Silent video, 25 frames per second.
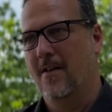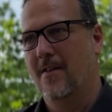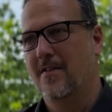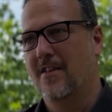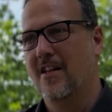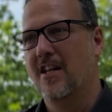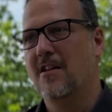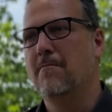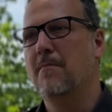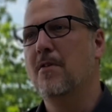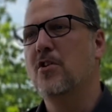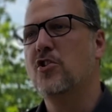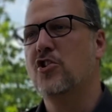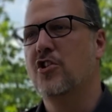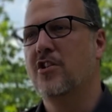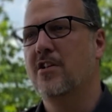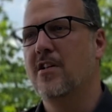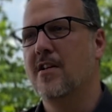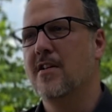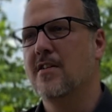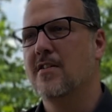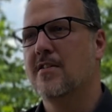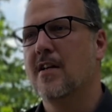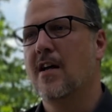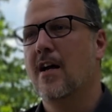The admission
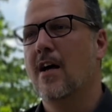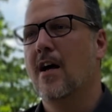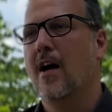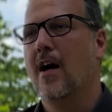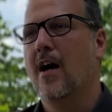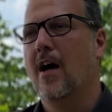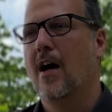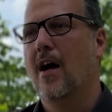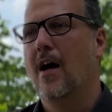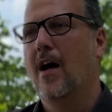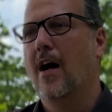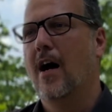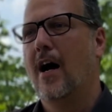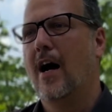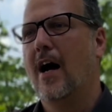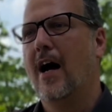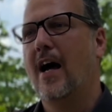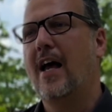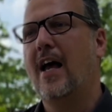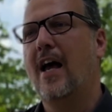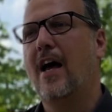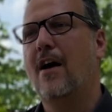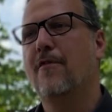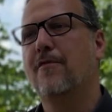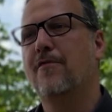is,
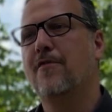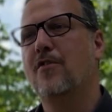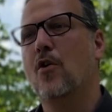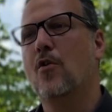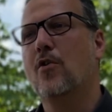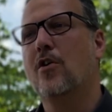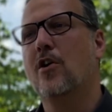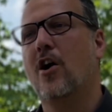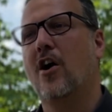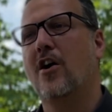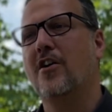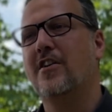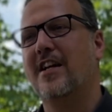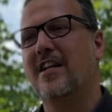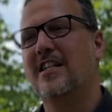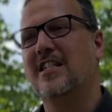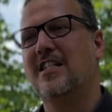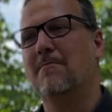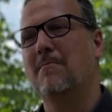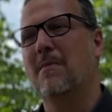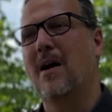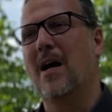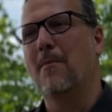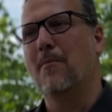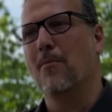I have no context
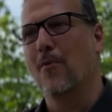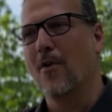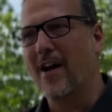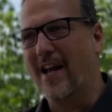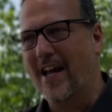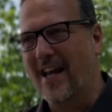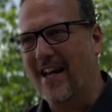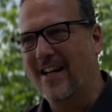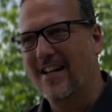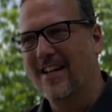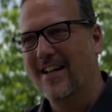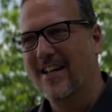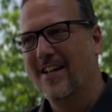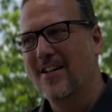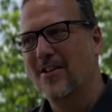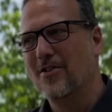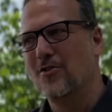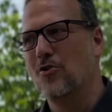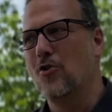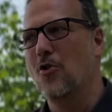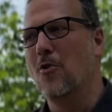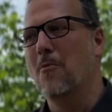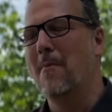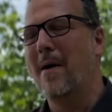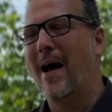in my brain
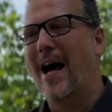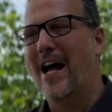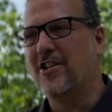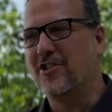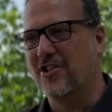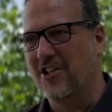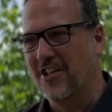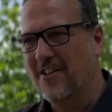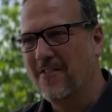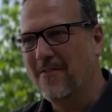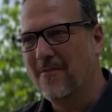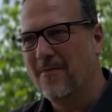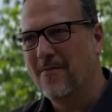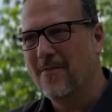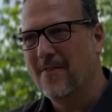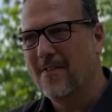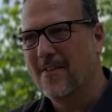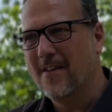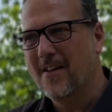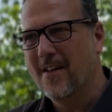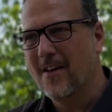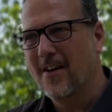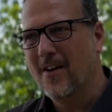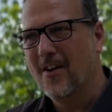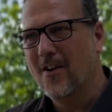to imagine
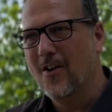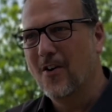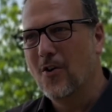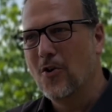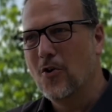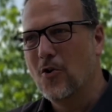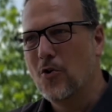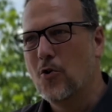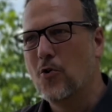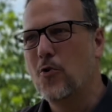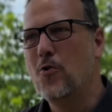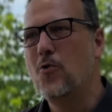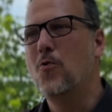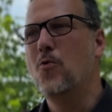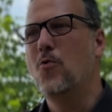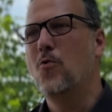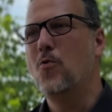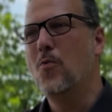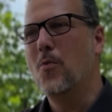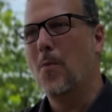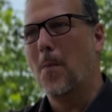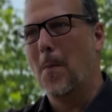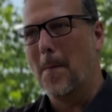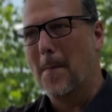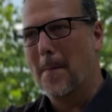who
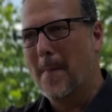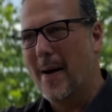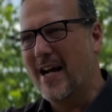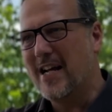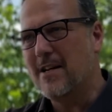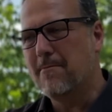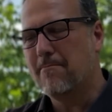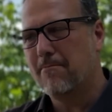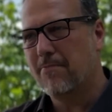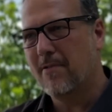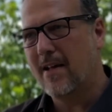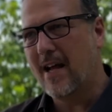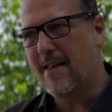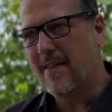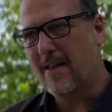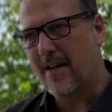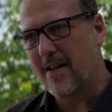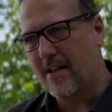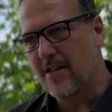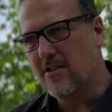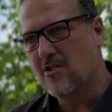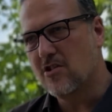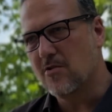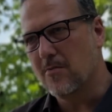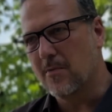might play that
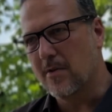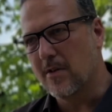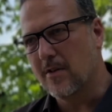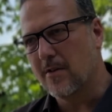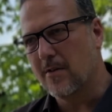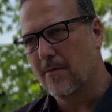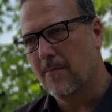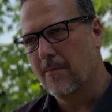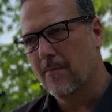instrument,